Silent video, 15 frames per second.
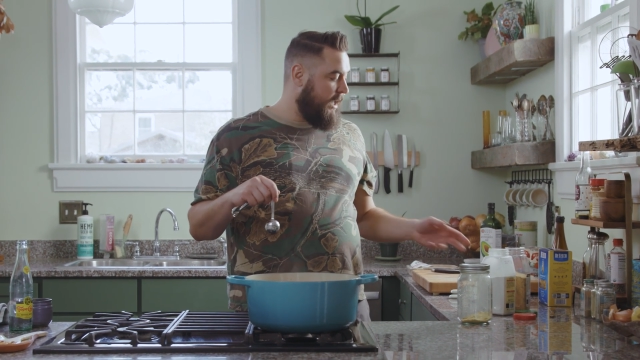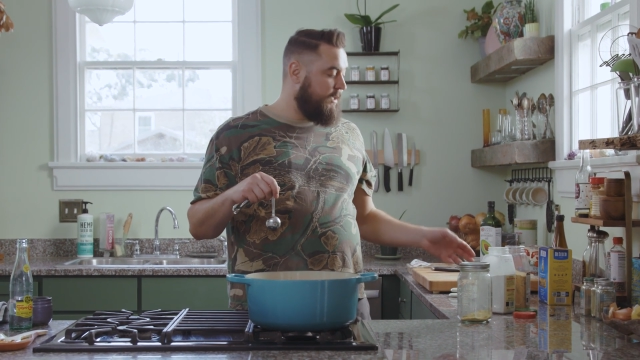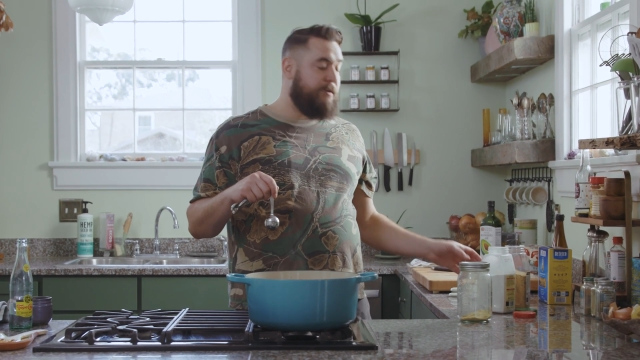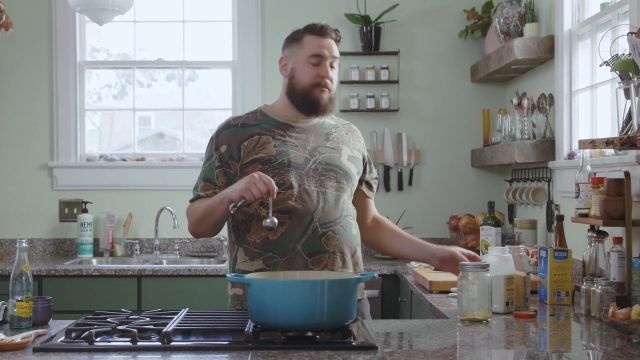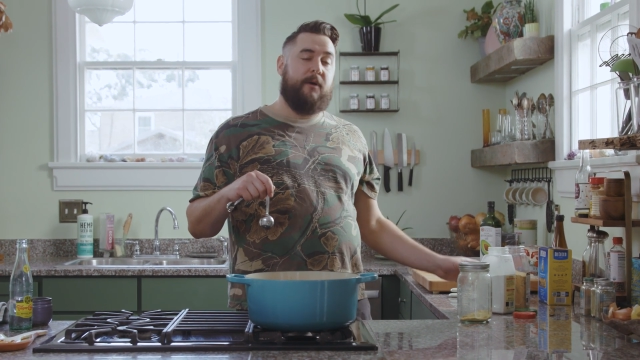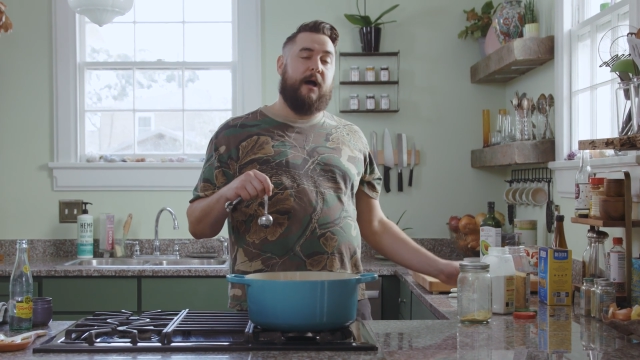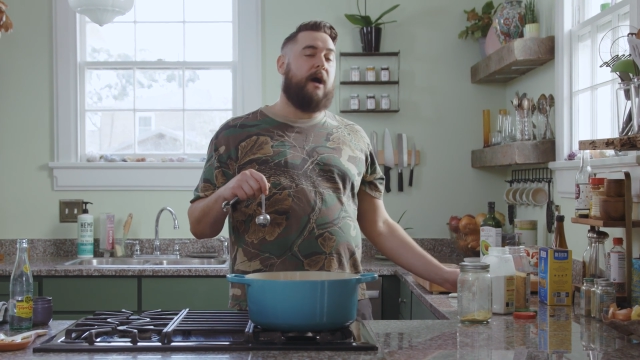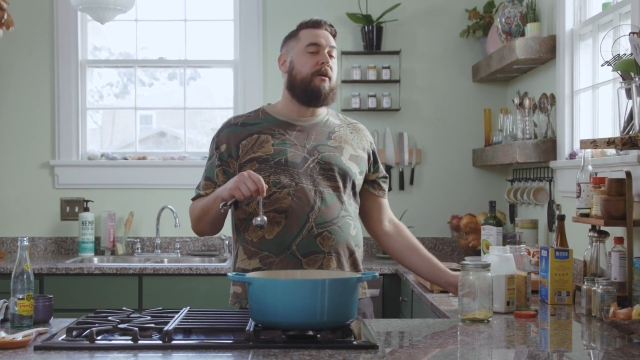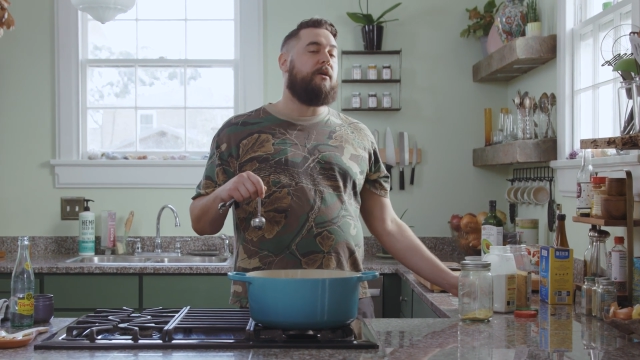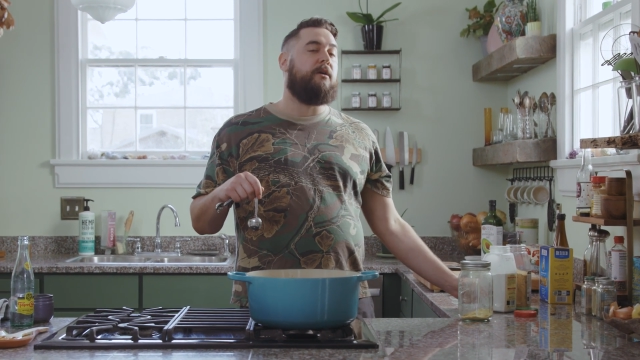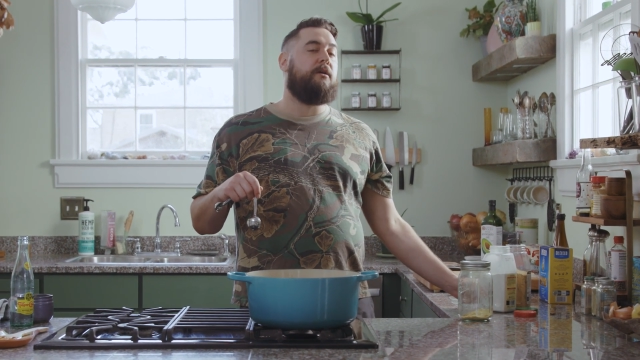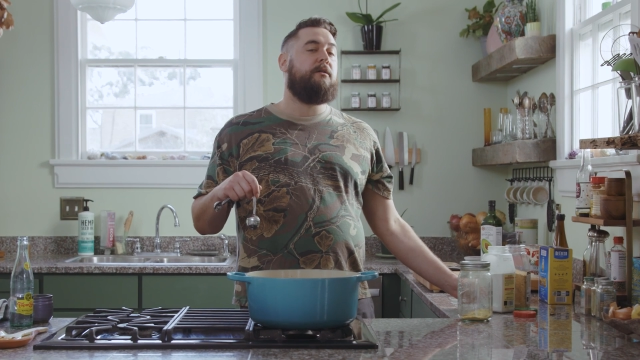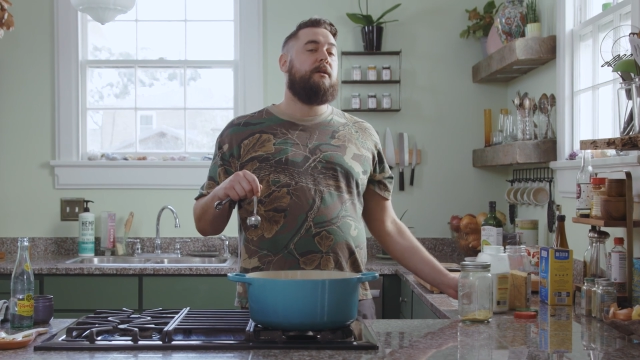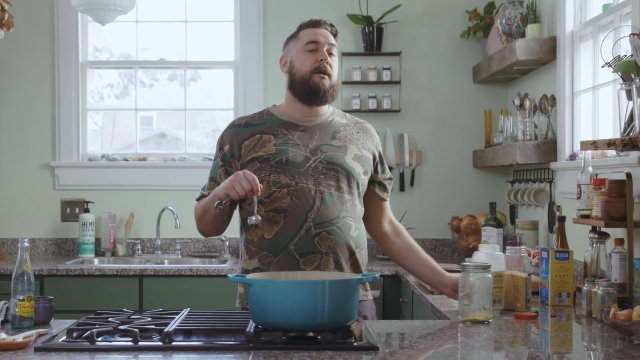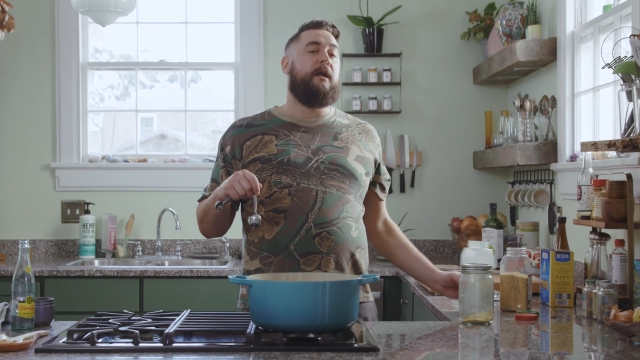onion
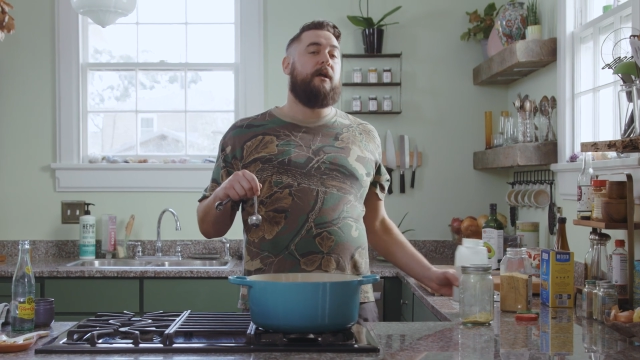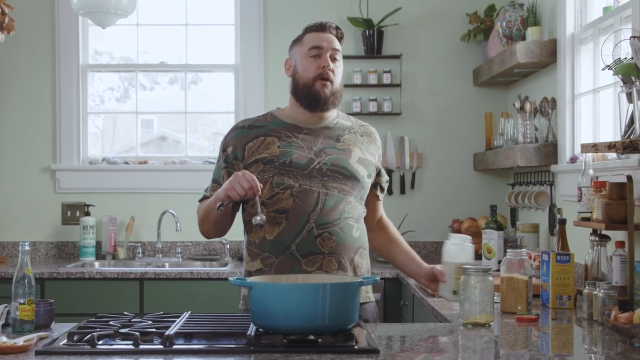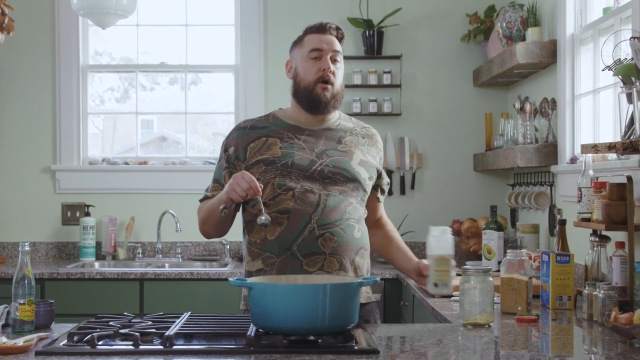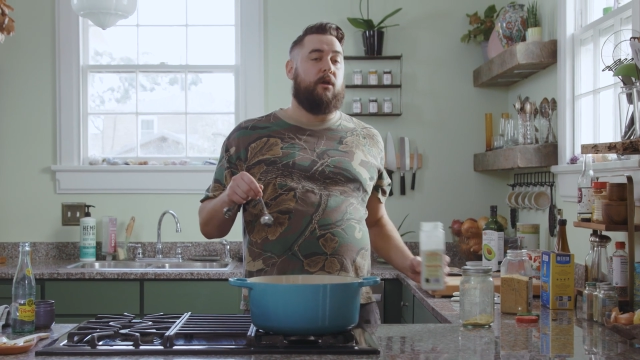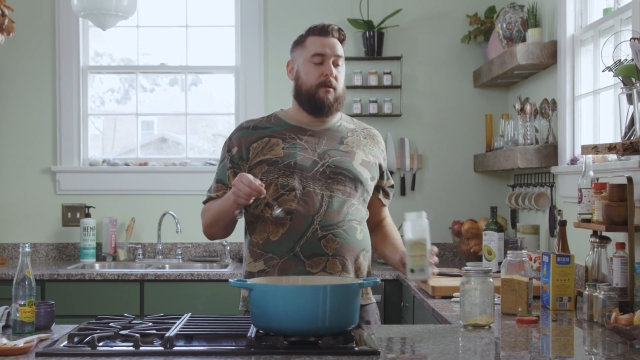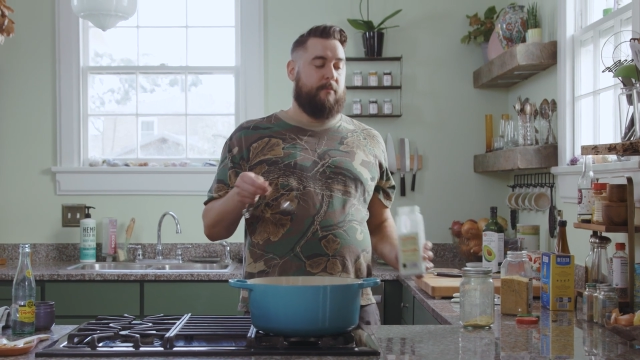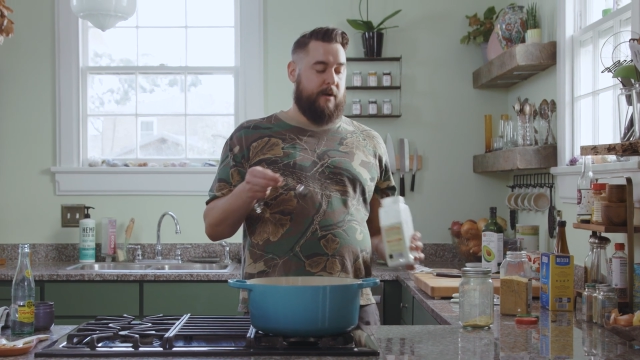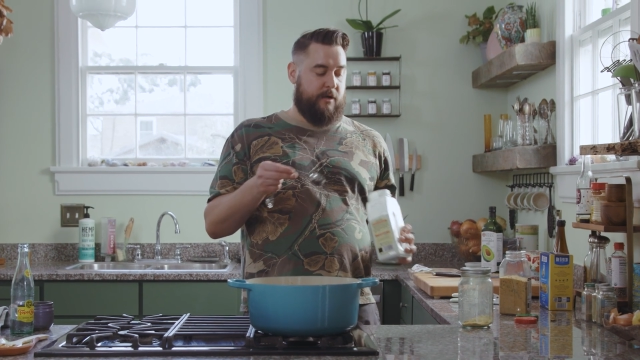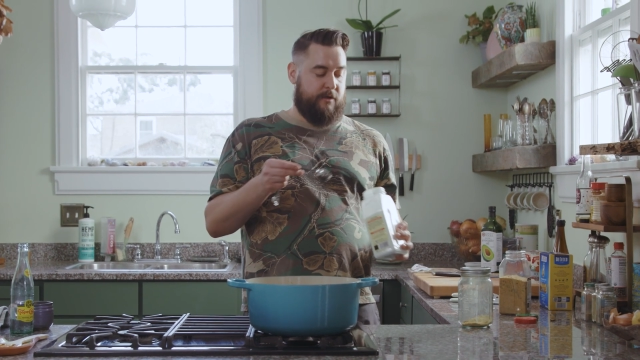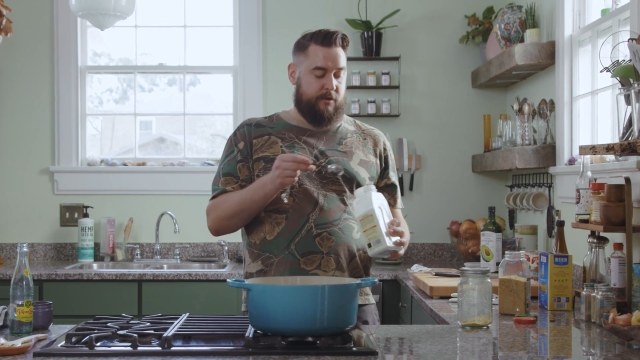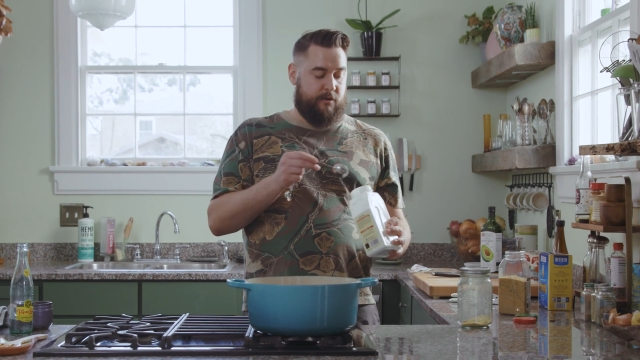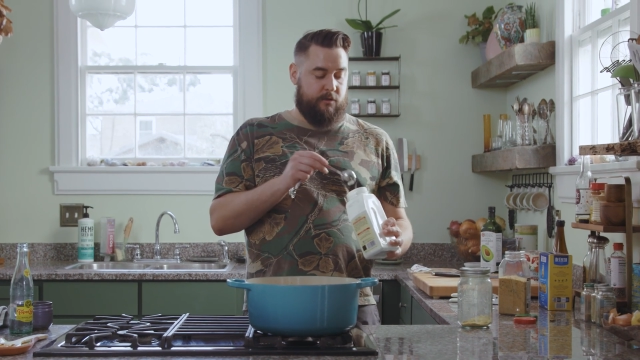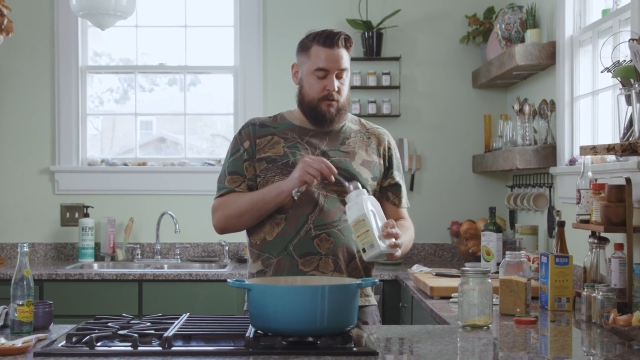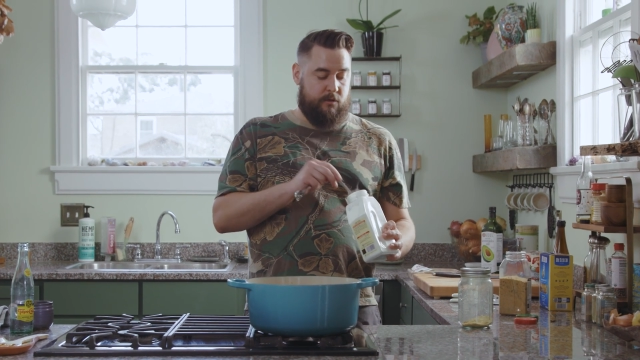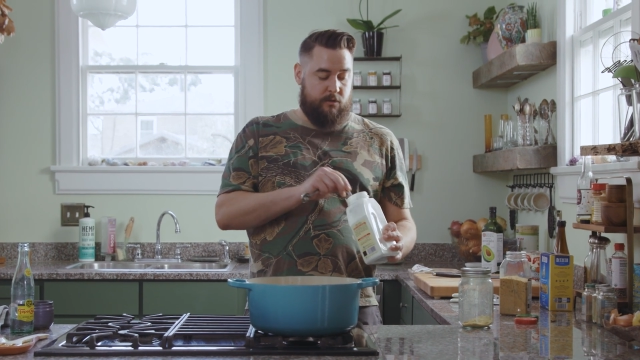powder and garlic
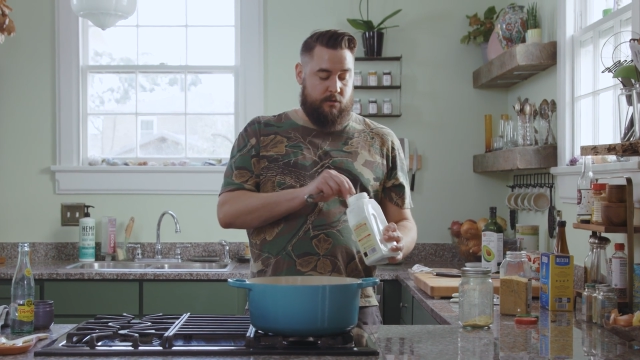powder.